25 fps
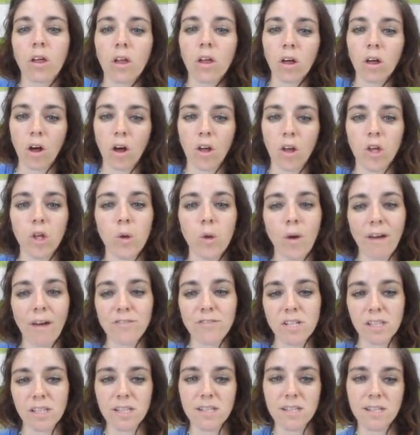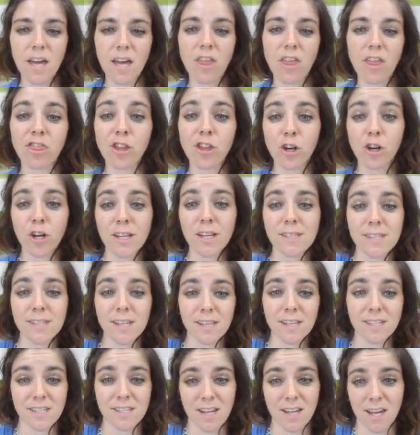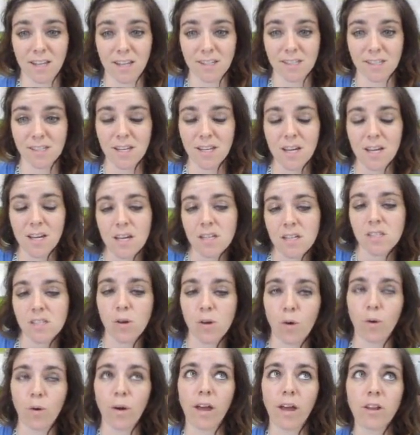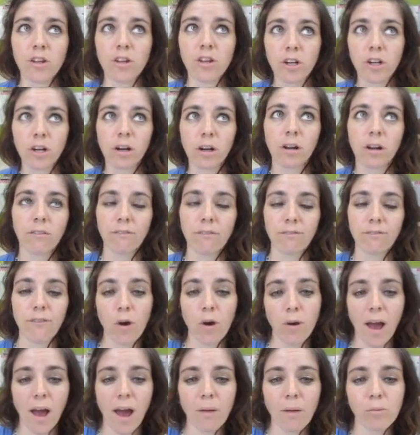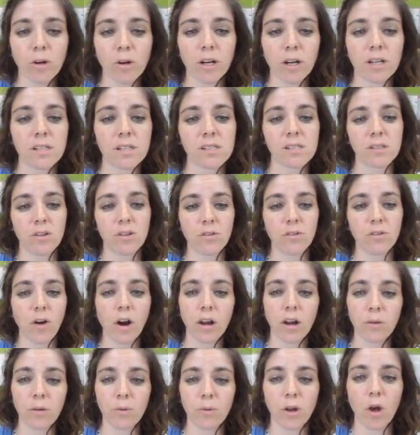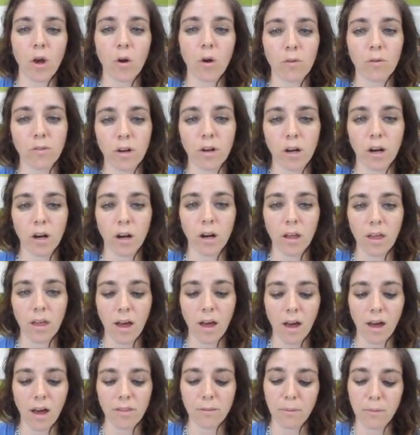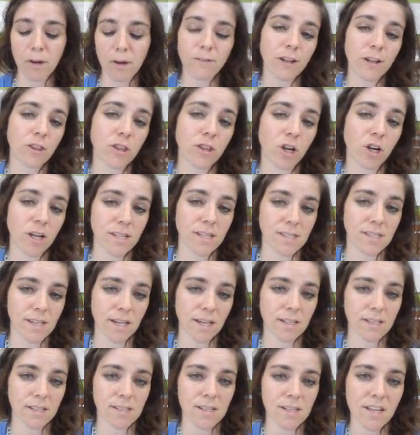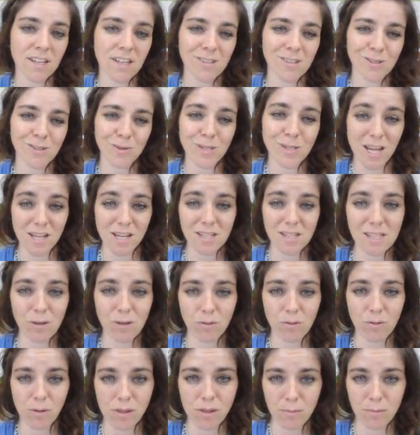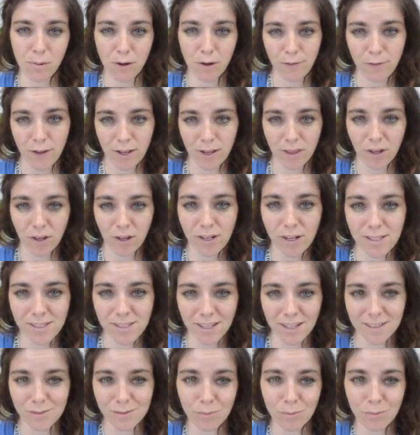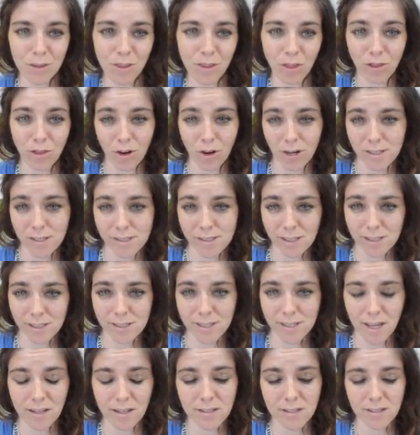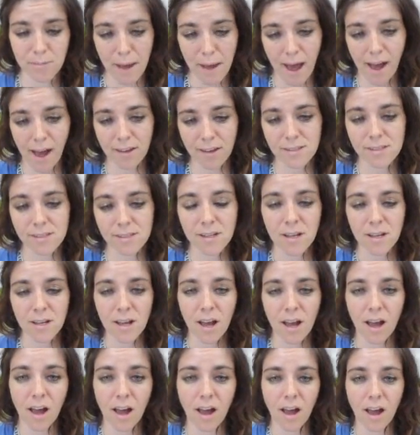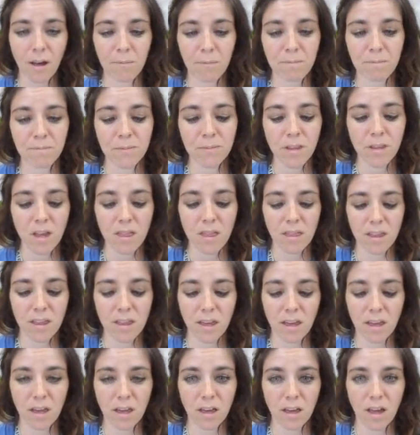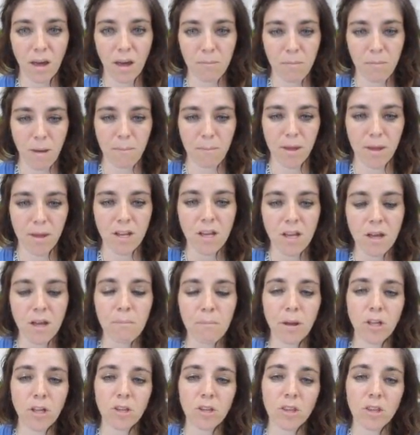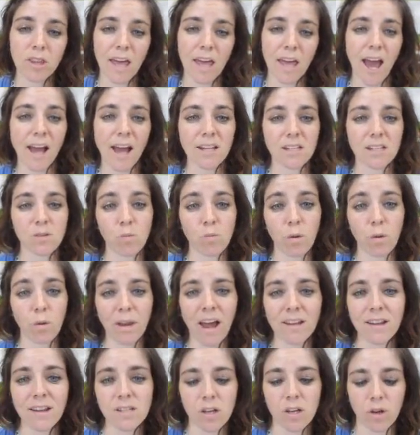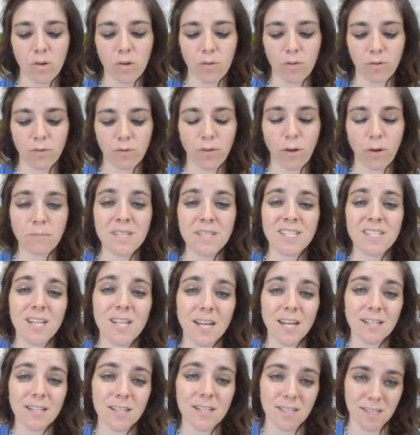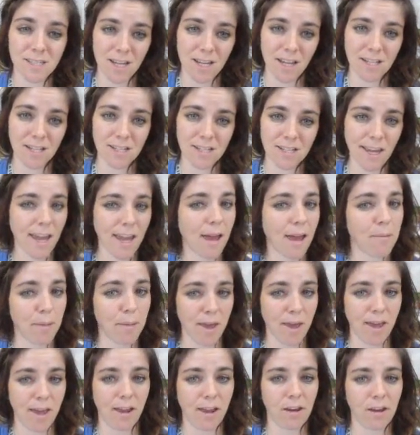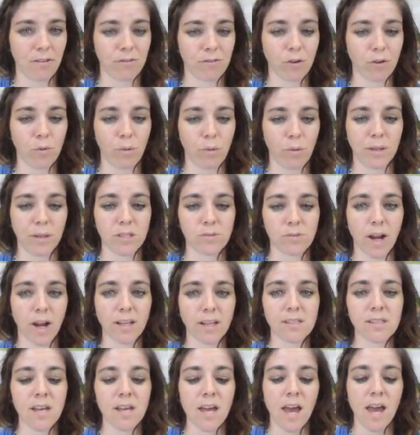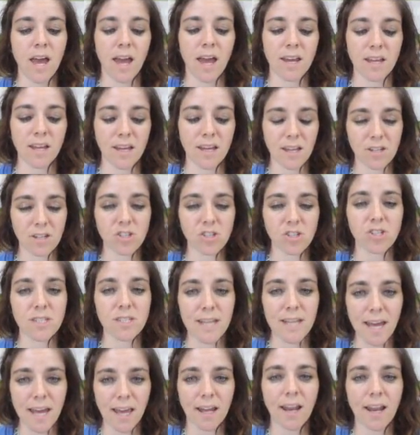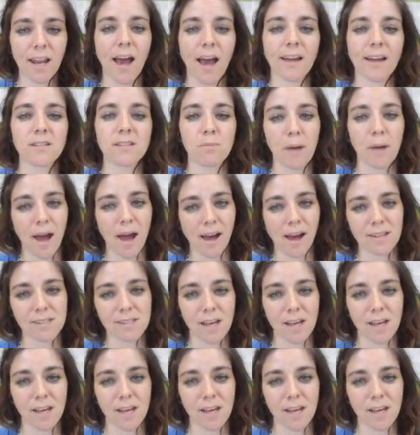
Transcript: you have to at least get 36 states. So in your vocab words, you've already went over uh, the perfect 36. So Tennessee would be the perfect 36, would be the 36 state to pass um, the amendment. But they had the women had to go from state to state to campaign for women's rights, and each state had to pass that